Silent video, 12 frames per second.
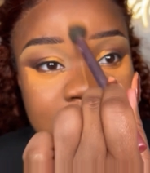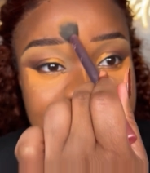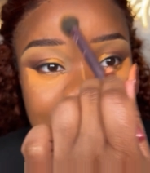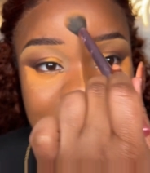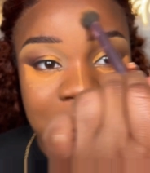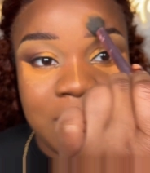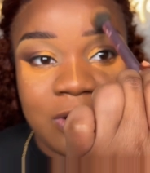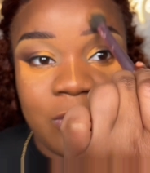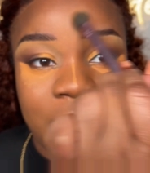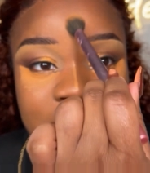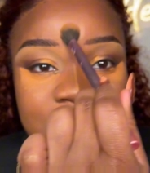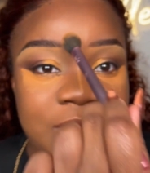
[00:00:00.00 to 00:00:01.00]
I may be
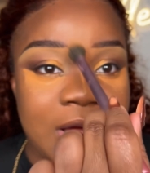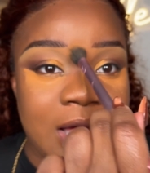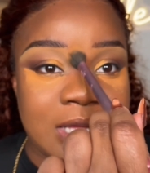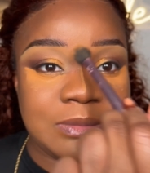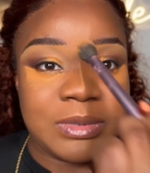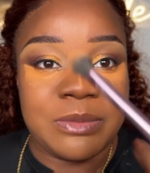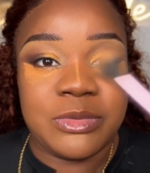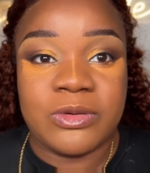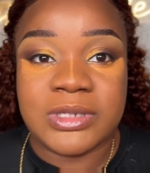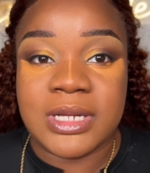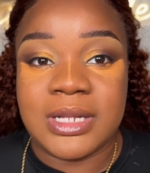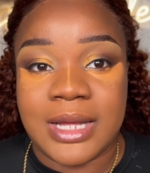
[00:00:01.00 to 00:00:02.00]
going fast, but I'm
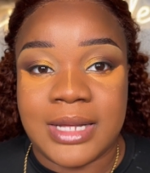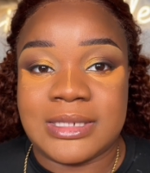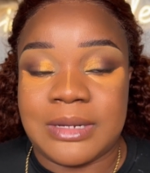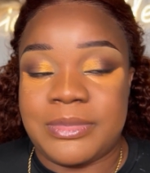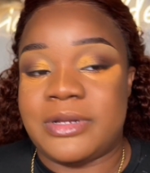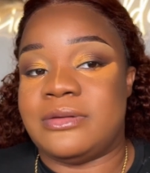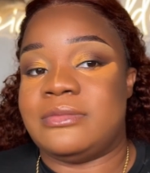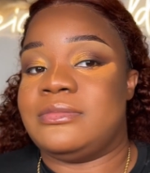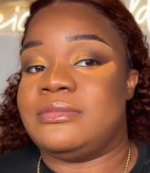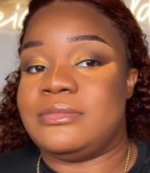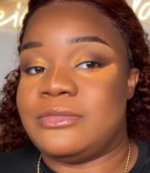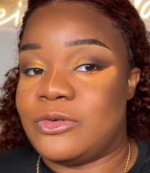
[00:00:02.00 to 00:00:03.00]
using light tapping
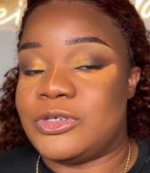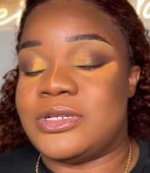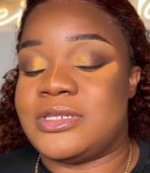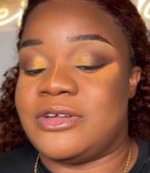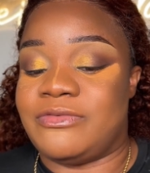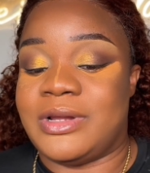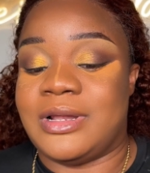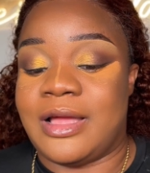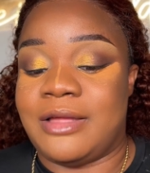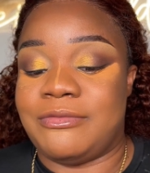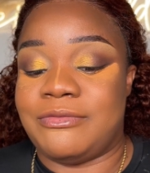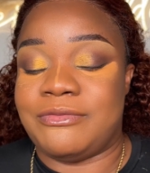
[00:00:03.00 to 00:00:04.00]
motions in real life.